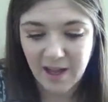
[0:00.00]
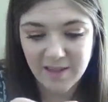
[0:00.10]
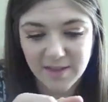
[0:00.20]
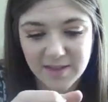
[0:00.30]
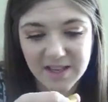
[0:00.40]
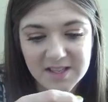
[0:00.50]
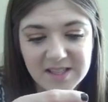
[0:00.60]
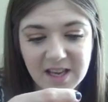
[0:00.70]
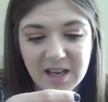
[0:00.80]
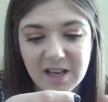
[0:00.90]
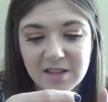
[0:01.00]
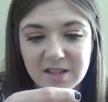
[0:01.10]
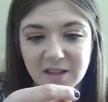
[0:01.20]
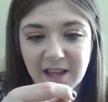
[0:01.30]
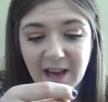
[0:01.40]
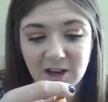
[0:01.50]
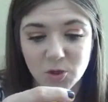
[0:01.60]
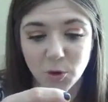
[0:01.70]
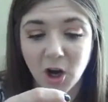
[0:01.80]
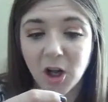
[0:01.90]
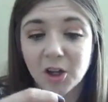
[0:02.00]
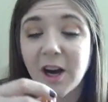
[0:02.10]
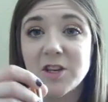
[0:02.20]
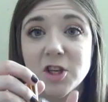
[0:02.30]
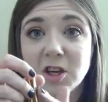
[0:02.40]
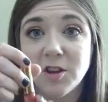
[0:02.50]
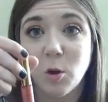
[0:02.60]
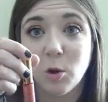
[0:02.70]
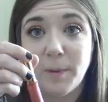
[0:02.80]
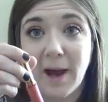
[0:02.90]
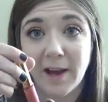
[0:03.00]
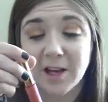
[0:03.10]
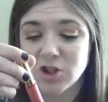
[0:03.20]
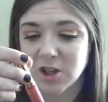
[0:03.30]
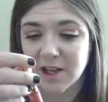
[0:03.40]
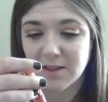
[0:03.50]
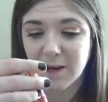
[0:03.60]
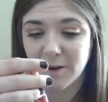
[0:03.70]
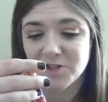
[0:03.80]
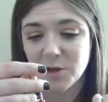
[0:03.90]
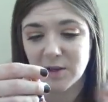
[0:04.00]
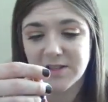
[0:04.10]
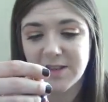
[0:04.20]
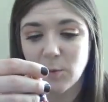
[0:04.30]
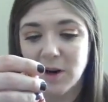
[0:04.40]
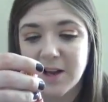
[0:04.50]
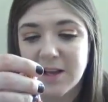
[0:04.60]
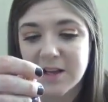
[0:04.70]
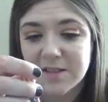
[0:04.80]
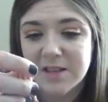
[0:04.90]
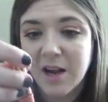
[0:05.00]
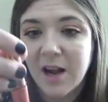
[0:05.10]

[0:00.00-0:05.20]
And then this is the actual color. I took the whole package like thing off so you could see where it is.